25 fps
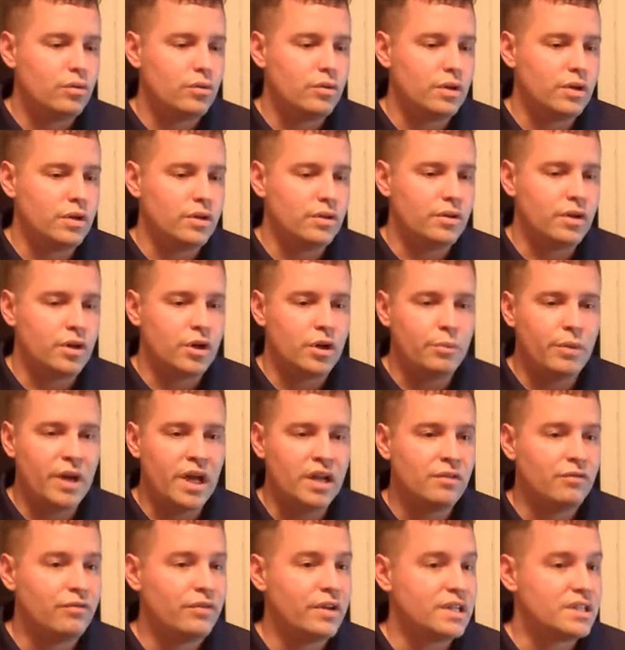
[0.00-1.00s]
there are
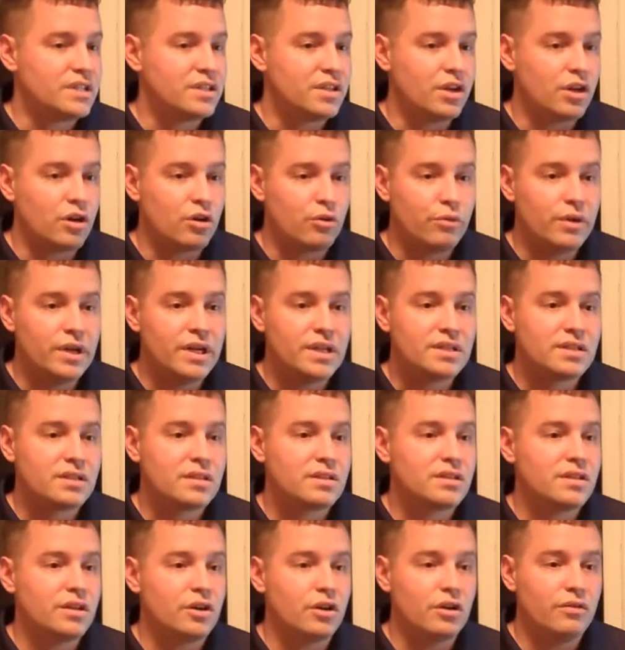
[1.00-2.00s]
benefits, there are
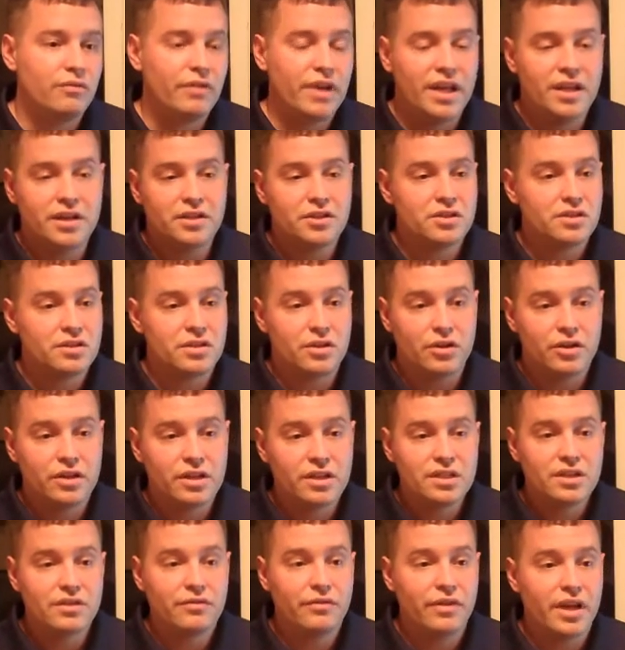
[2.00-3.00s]
risks, there are advantages, there are
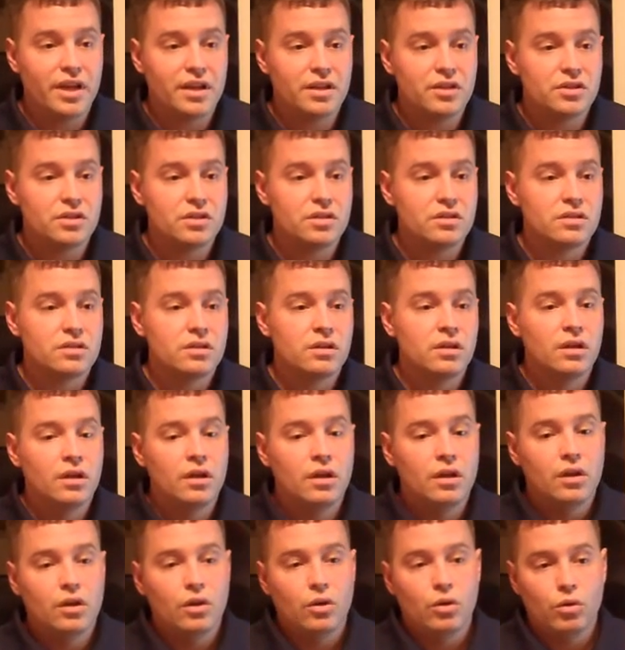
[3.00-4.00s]
disadvantages.
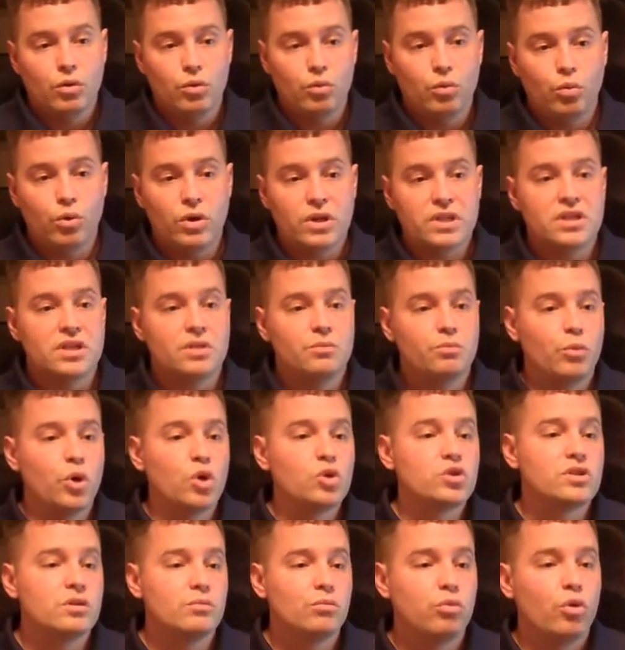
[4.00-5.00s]
What's
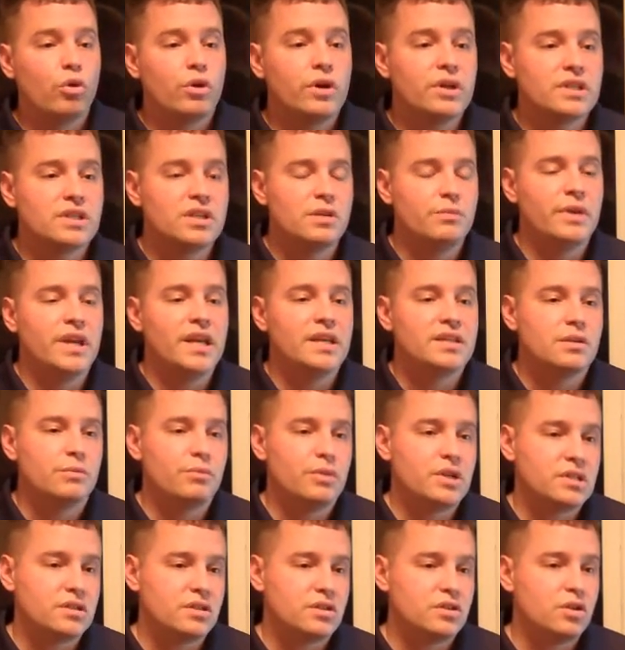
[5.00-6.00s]
most important to me as a
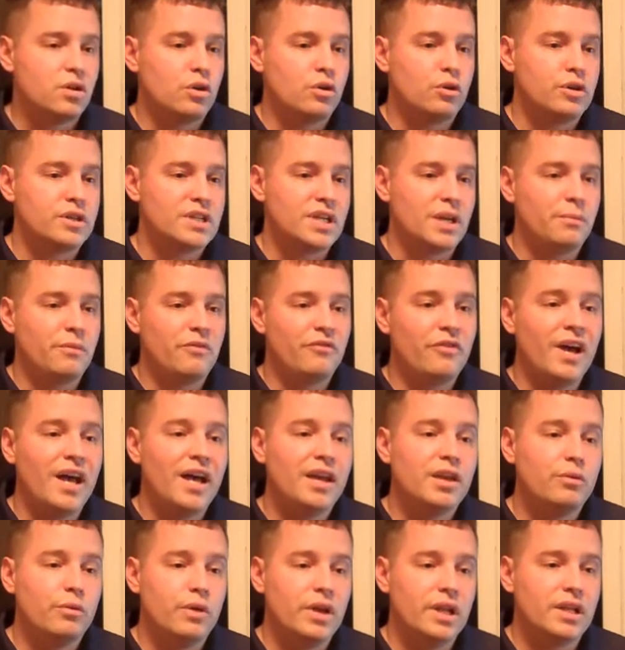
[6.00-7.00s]
business owner as I'm
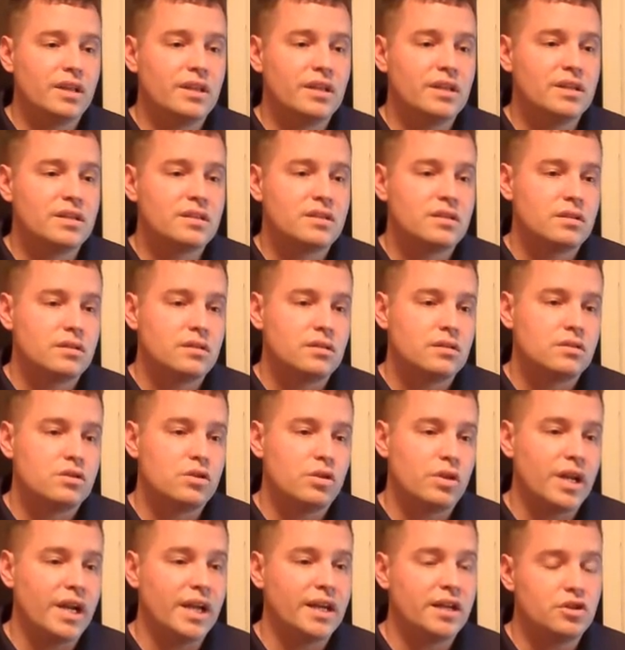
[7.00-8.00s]
evaluating this so
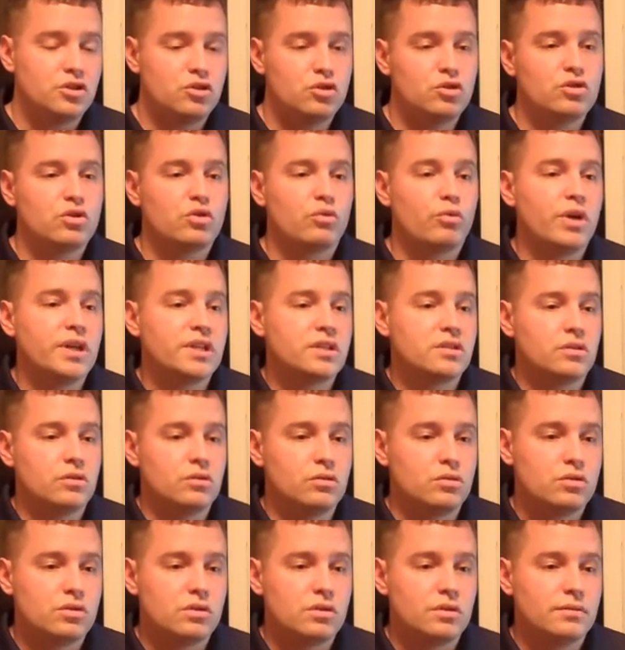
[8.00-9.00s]
that I can choose the right
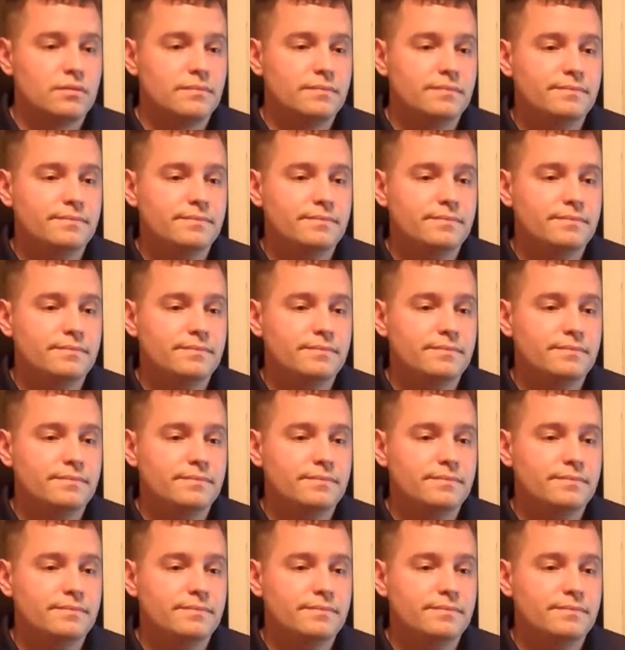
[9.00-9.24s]
solution.